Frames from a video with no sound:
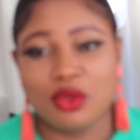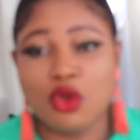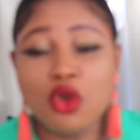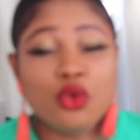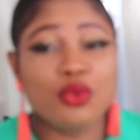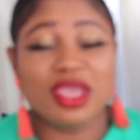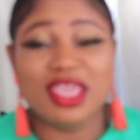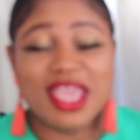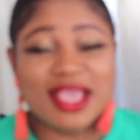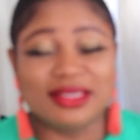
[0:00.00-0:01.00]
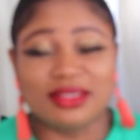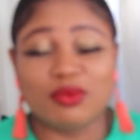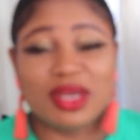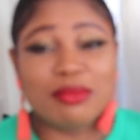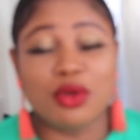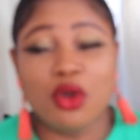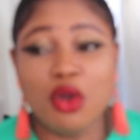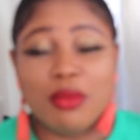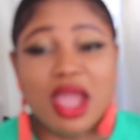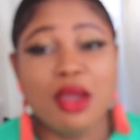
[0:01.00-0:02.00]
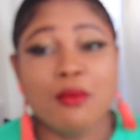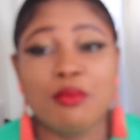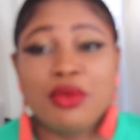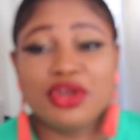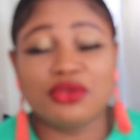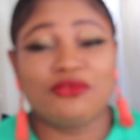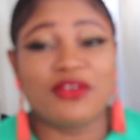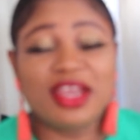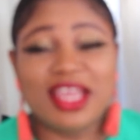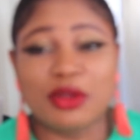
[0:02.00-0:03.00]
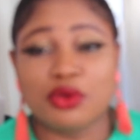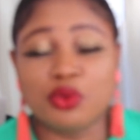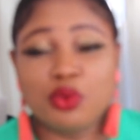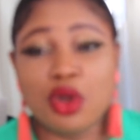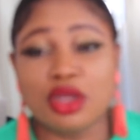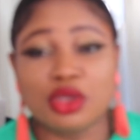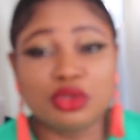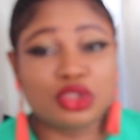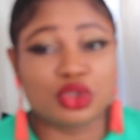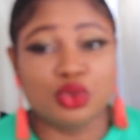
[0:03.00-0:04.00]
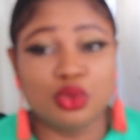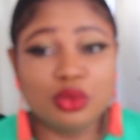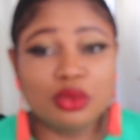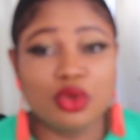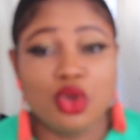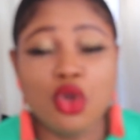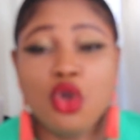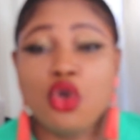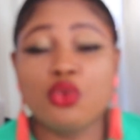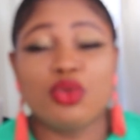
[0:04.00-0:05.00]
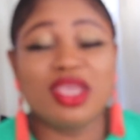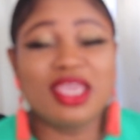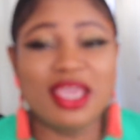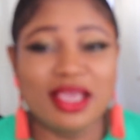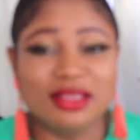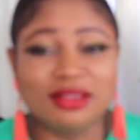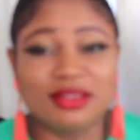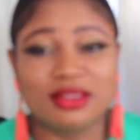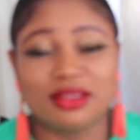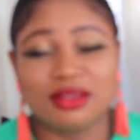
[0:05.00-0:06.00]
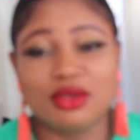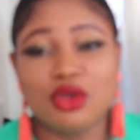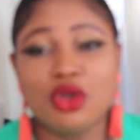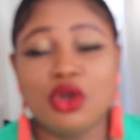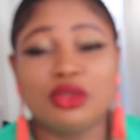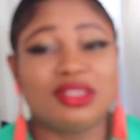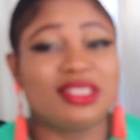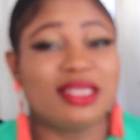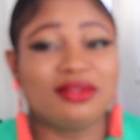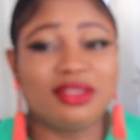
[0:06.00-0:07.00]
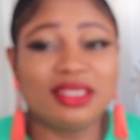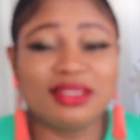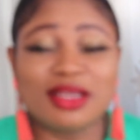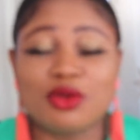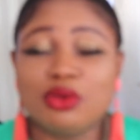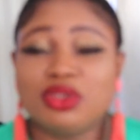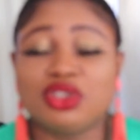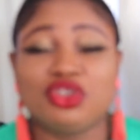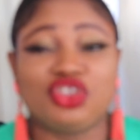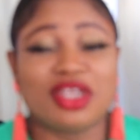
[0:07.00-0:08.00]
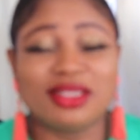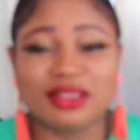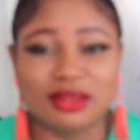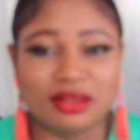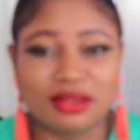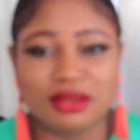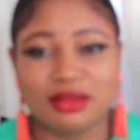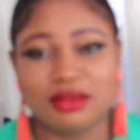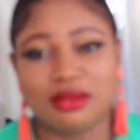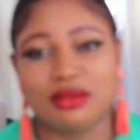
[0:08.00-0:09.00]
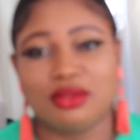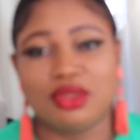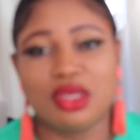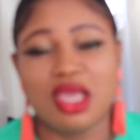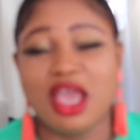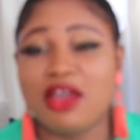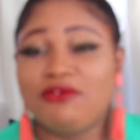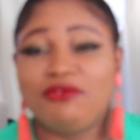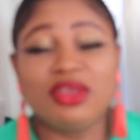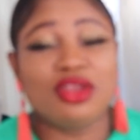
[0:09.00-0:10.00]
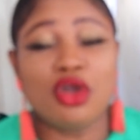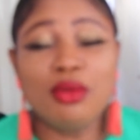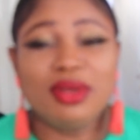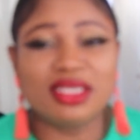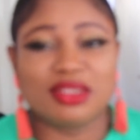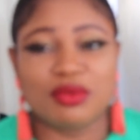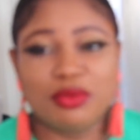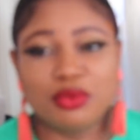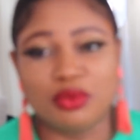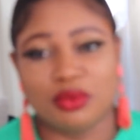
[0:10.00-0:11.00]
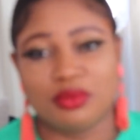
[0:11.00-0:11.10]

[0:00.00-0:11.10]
On weekends, when I'm home, Monday to Friday, I go to work, to school. On weekends, on Saturdays, I go to the shelters and feed the homeless people.